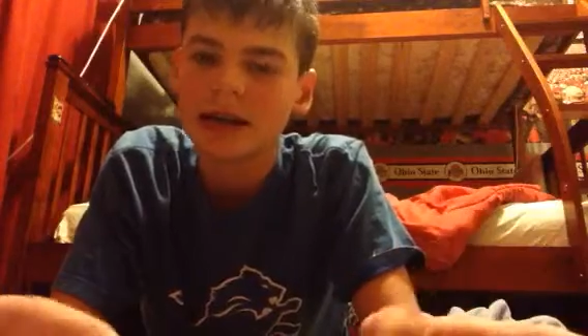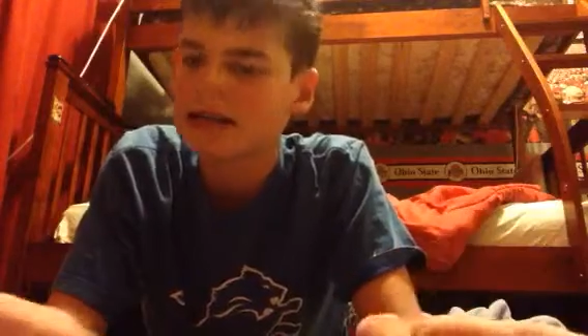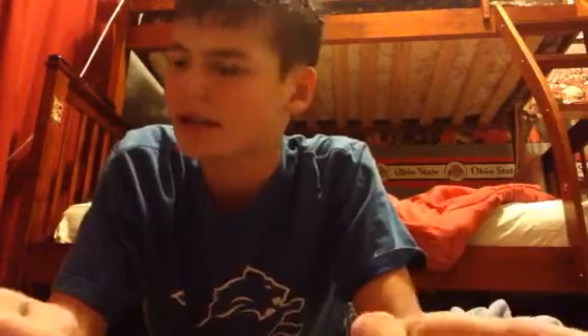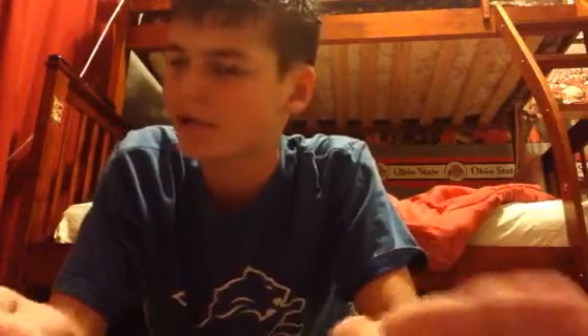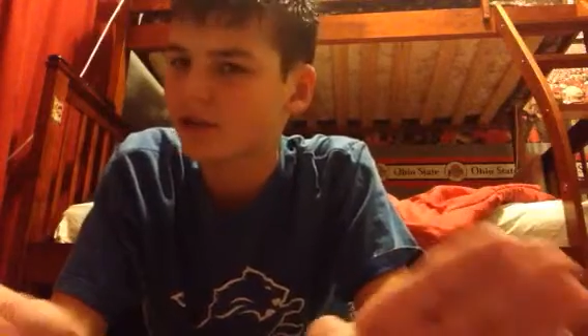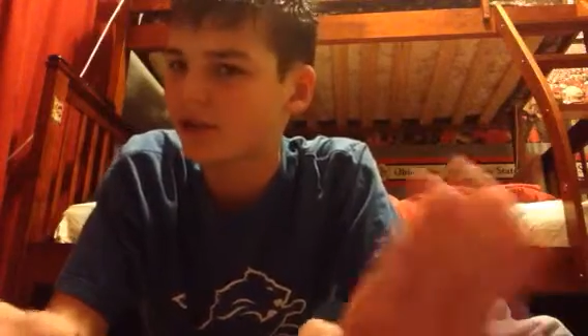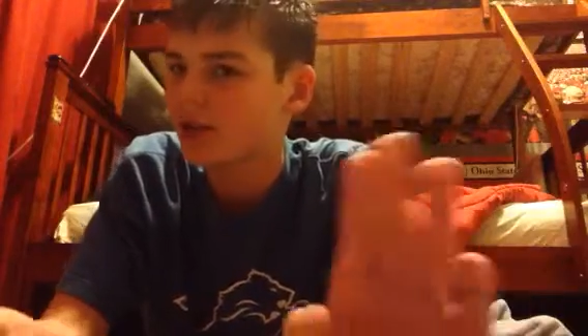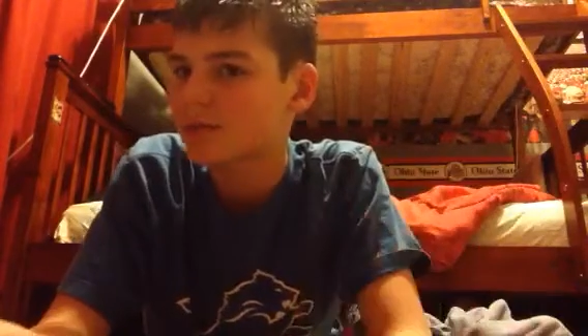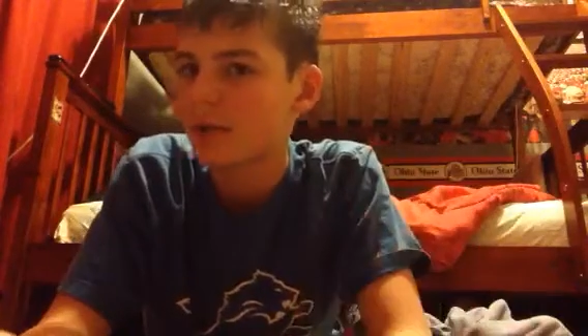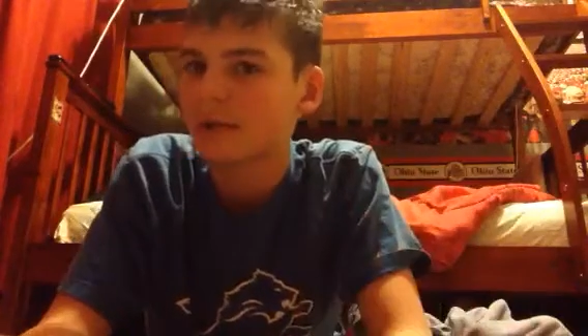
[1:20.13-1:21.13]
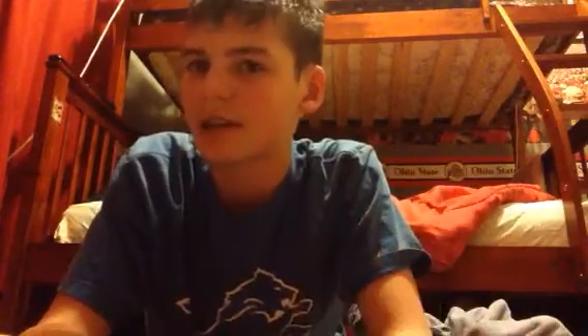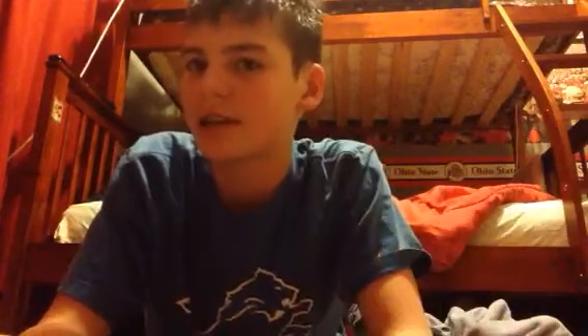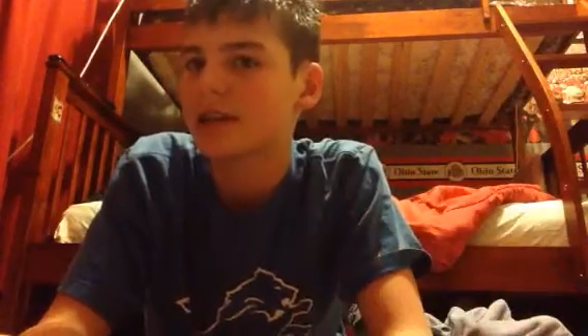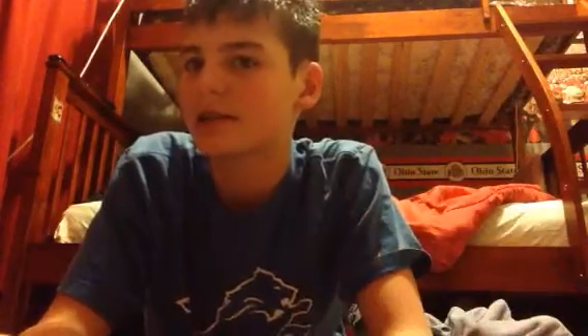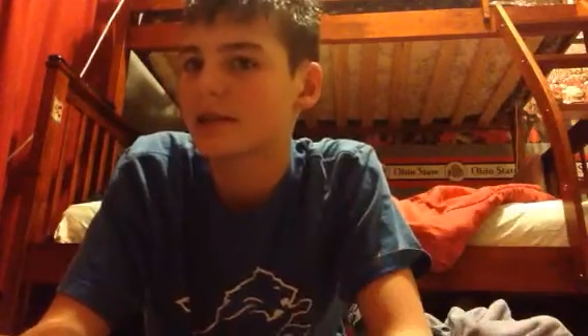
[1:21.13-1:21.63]
Seventh grade's probably the
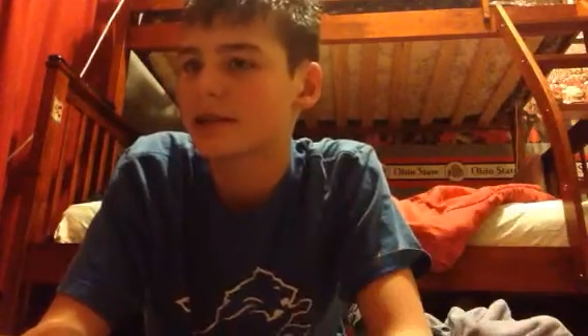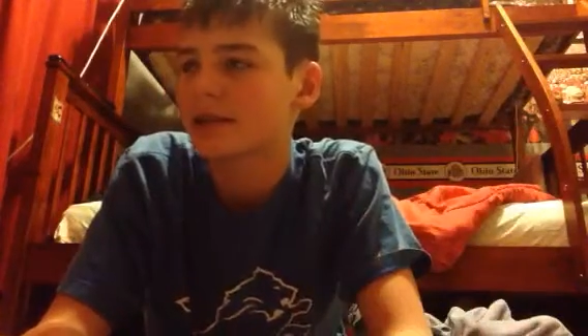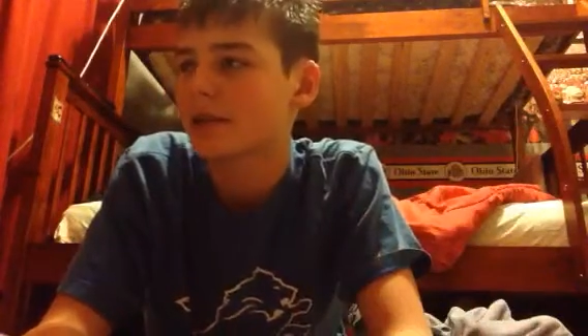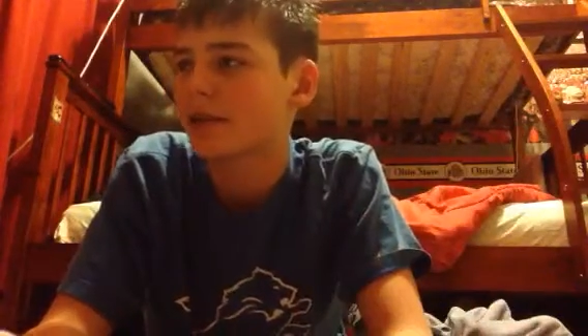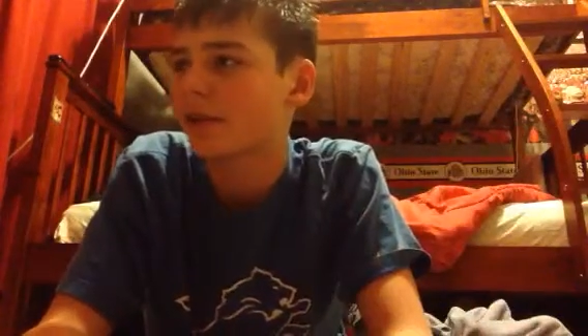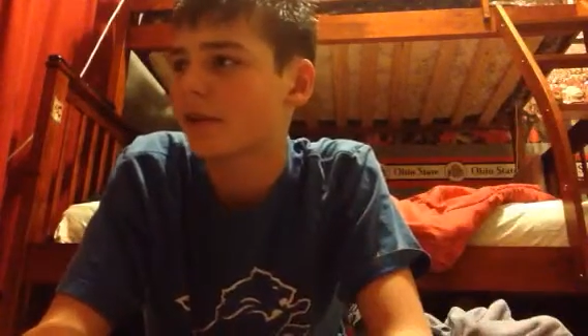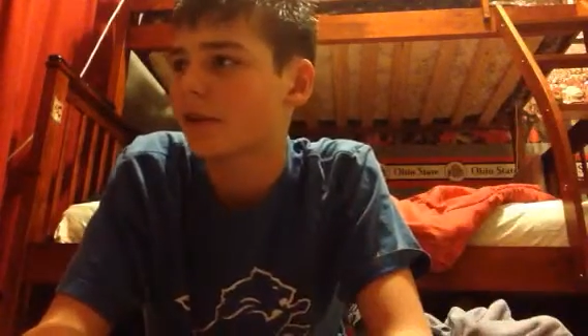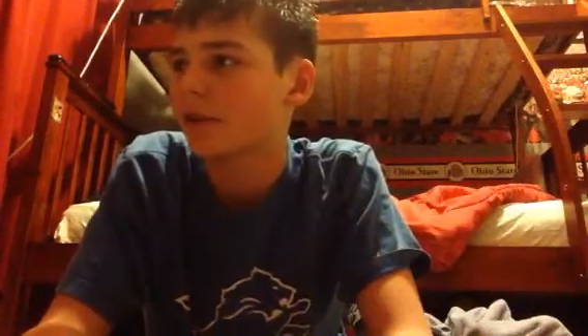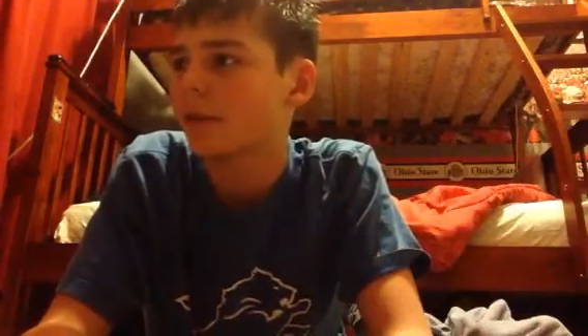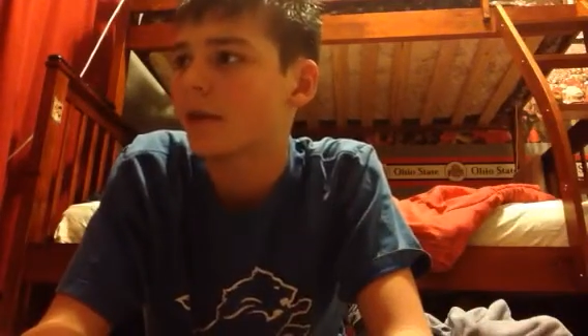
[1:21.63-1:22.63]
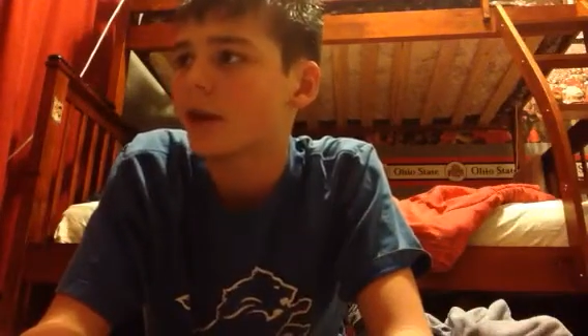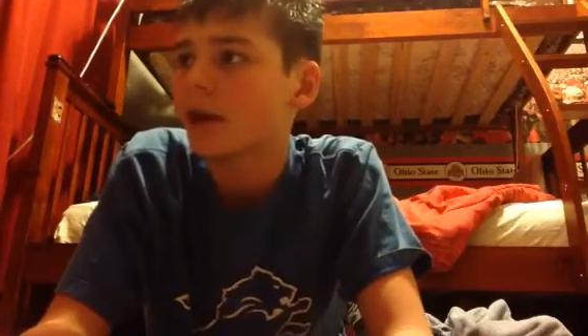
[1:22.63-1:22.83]
easiest year from